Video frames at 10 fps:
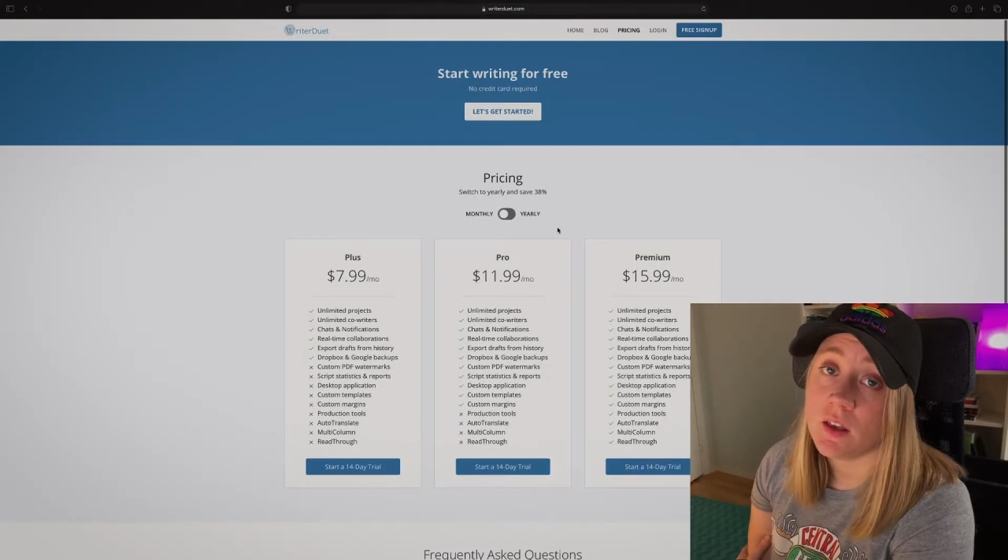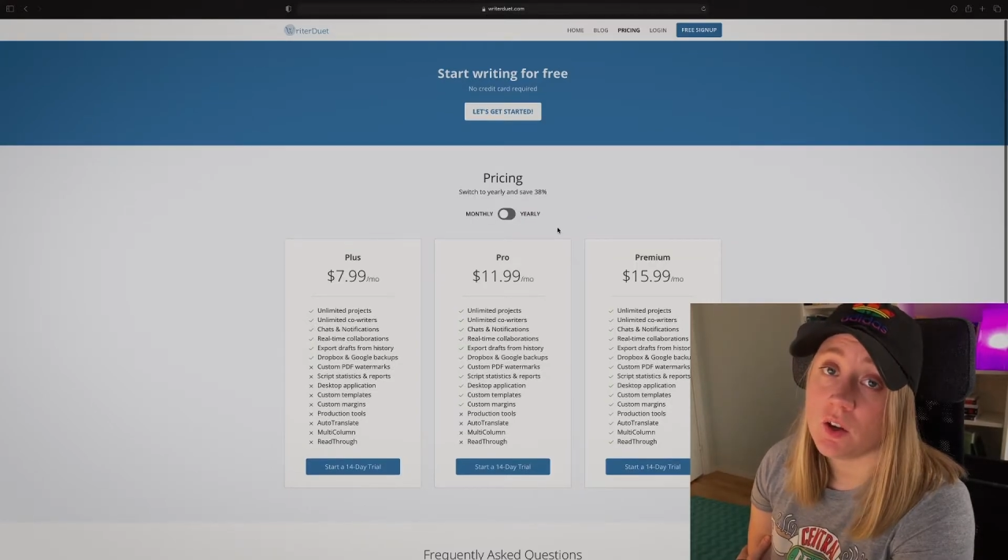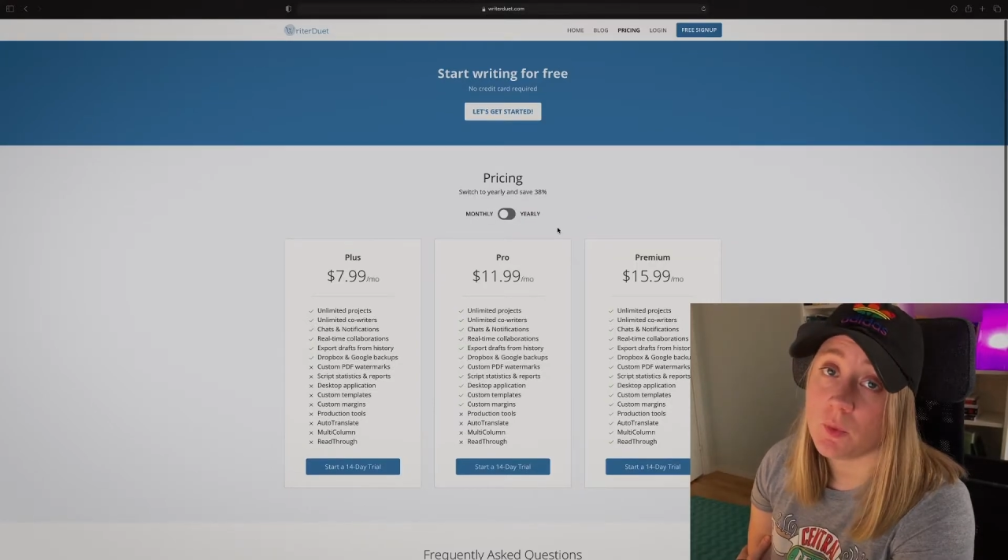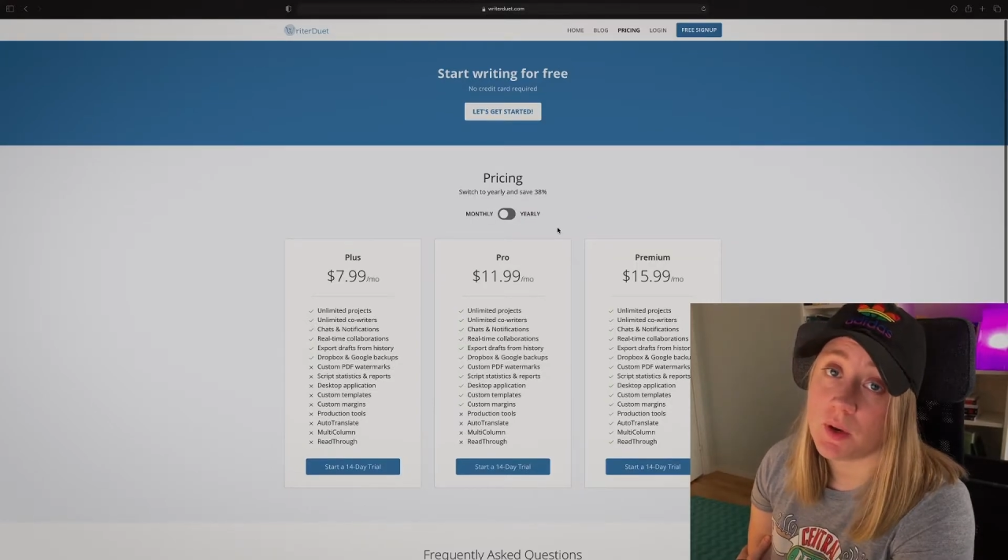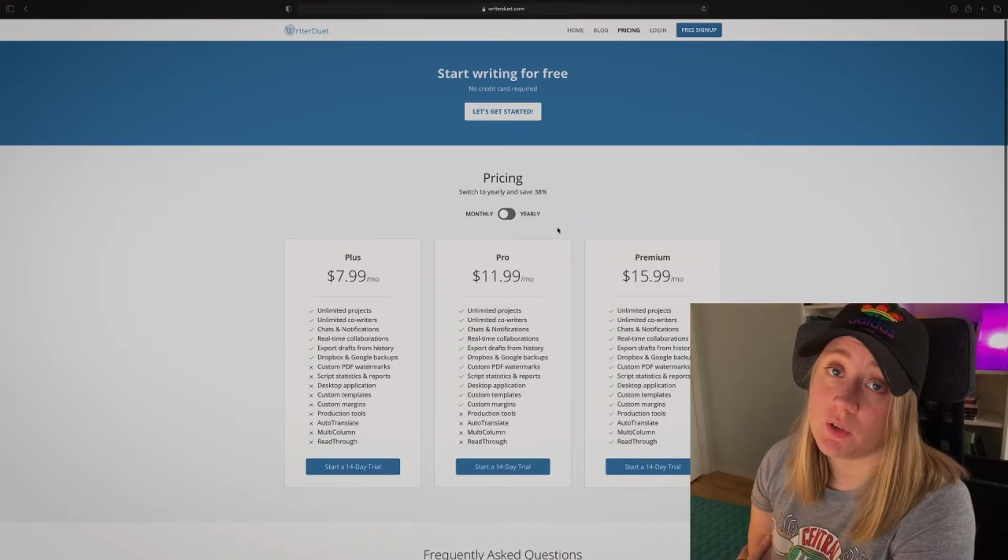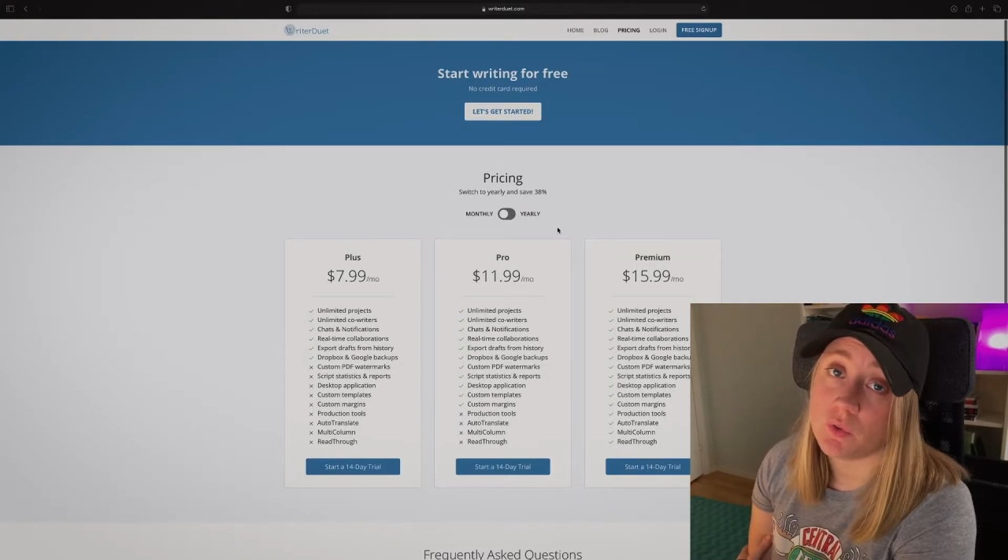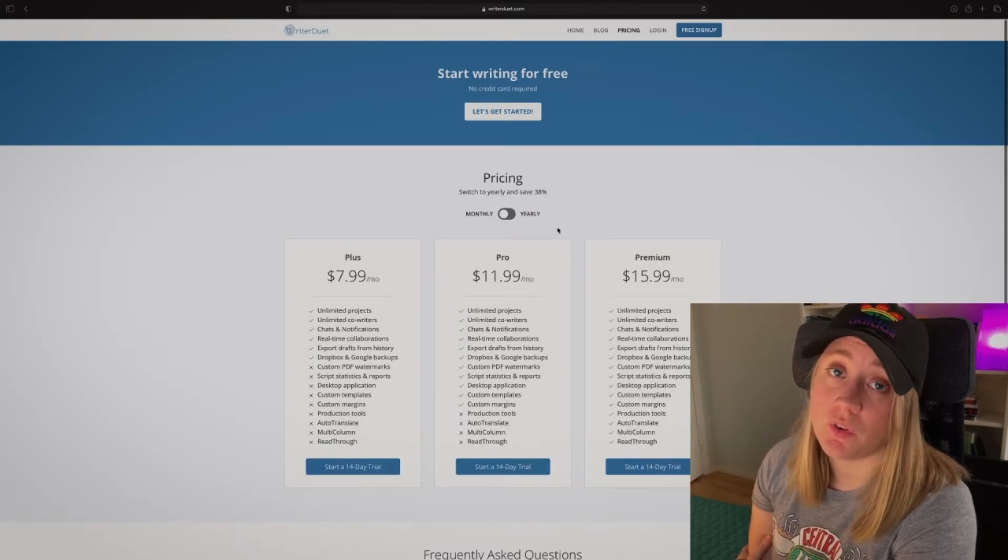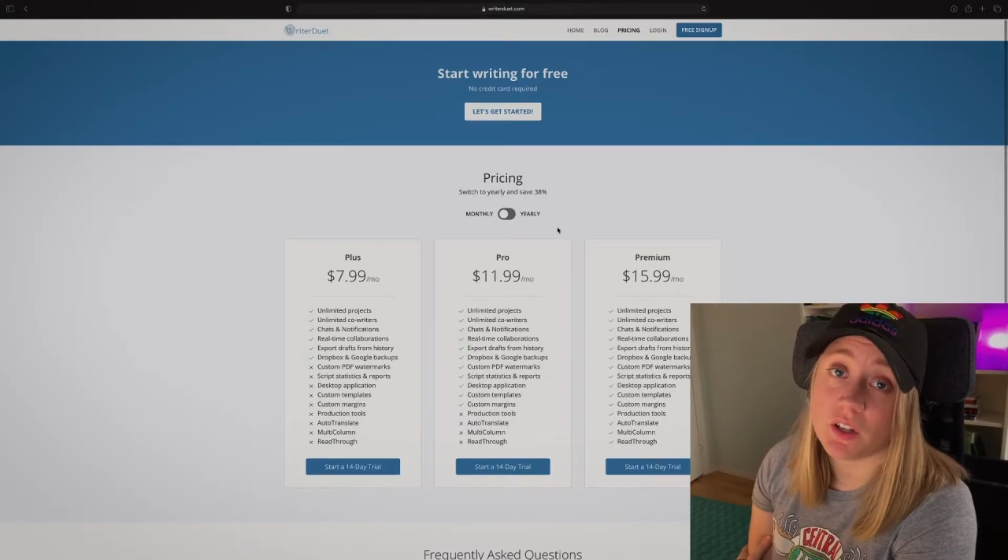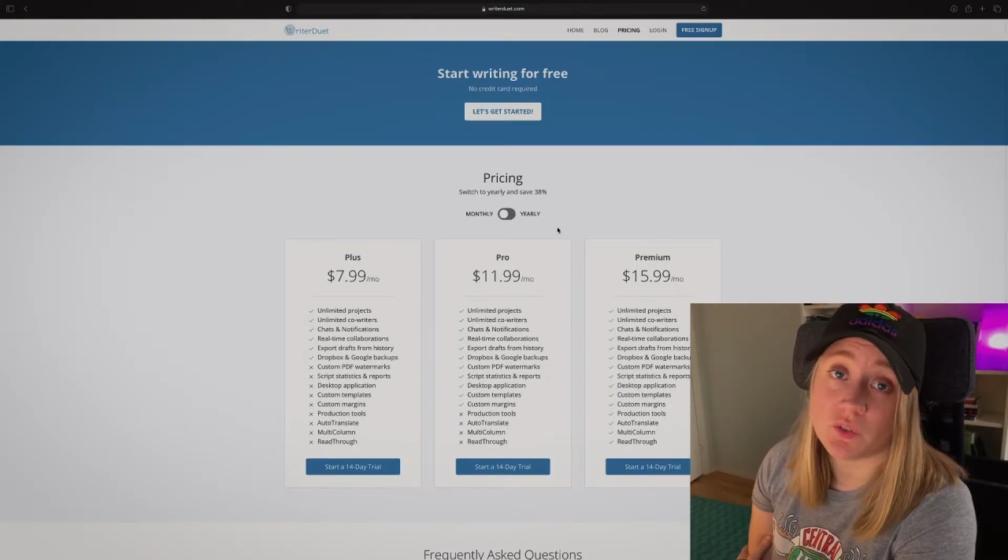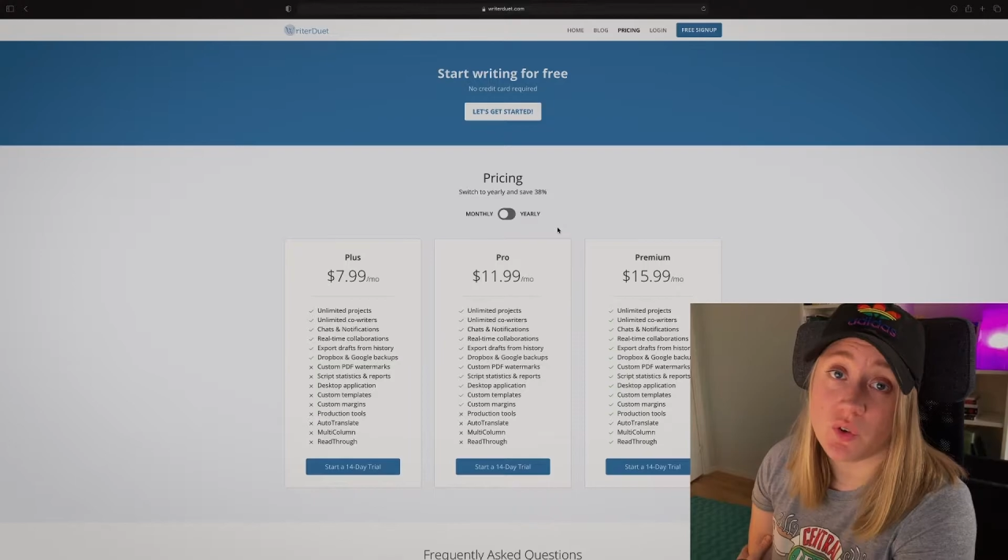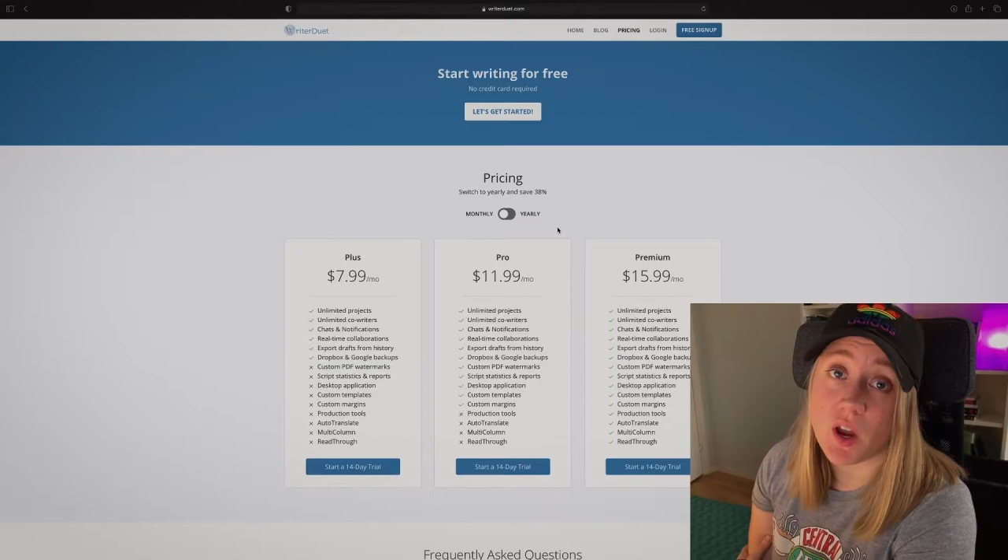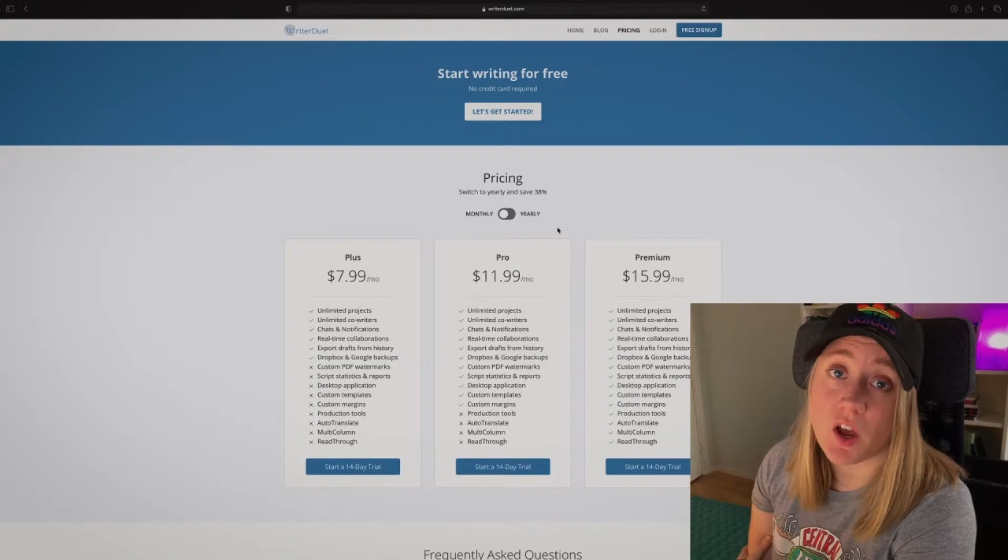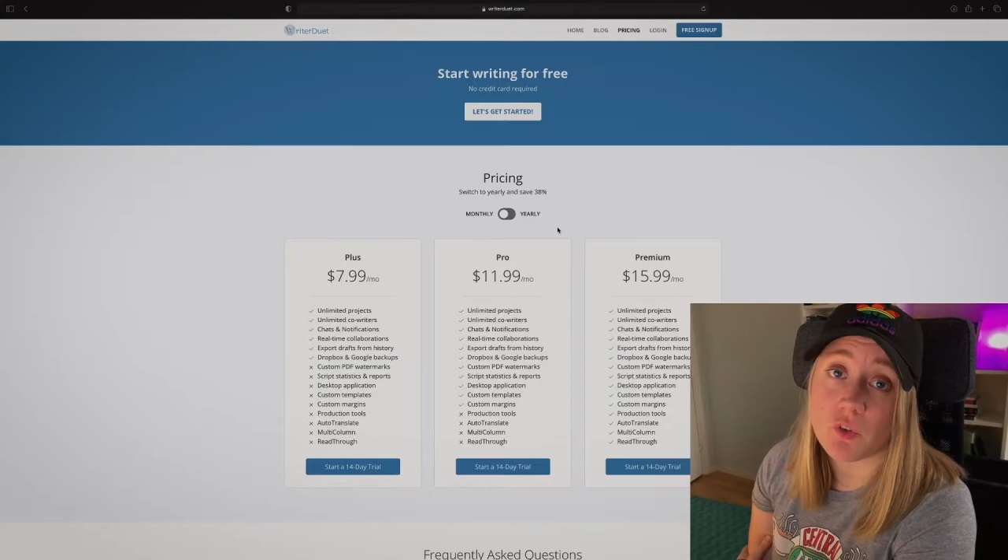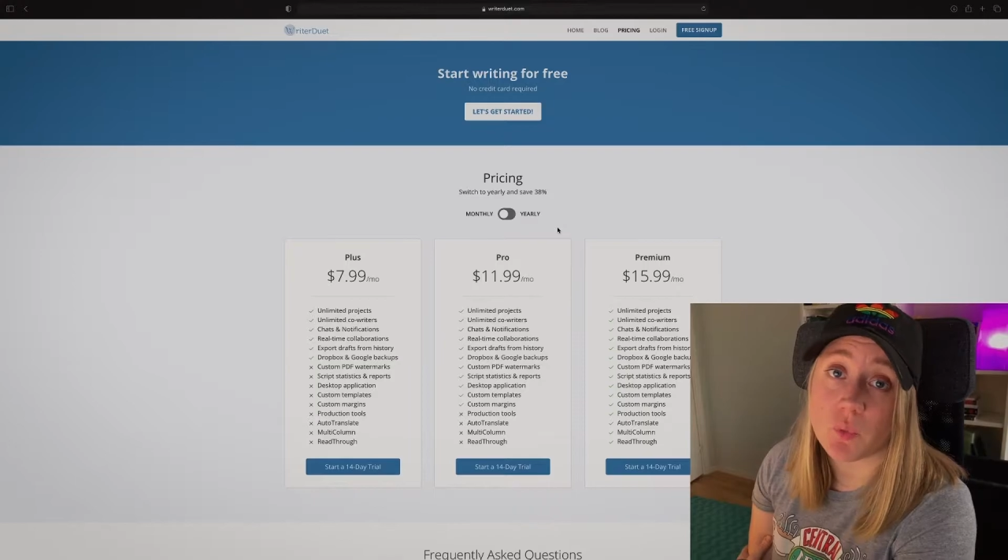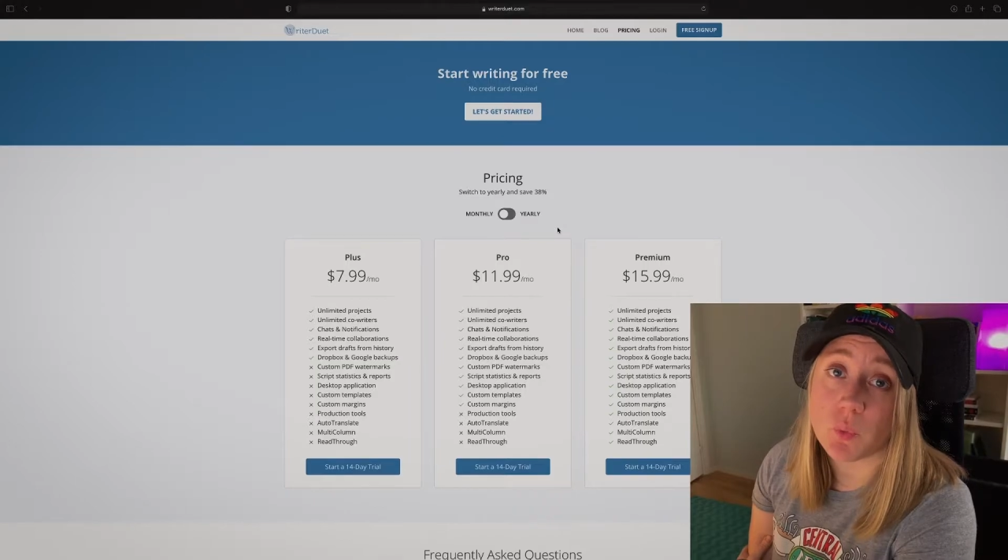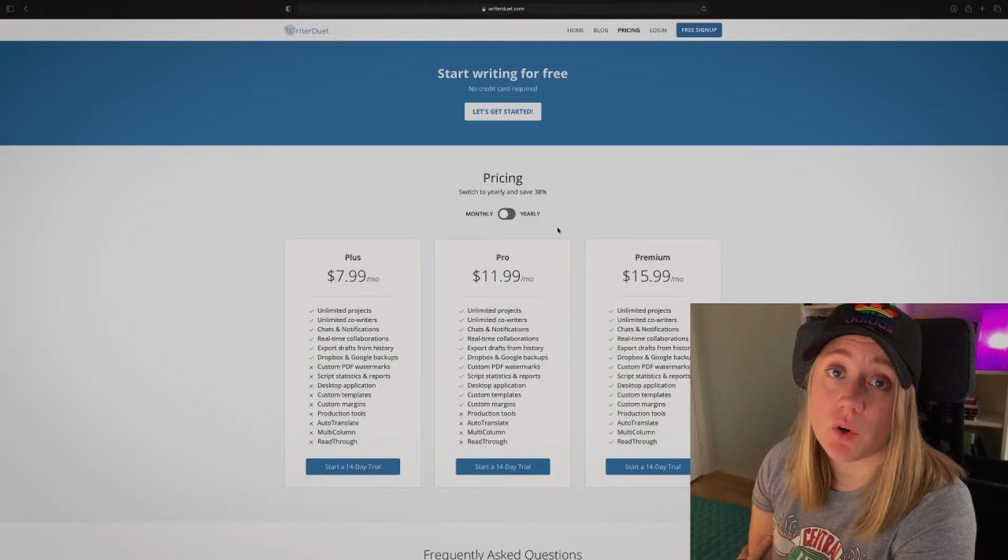compared to final draft,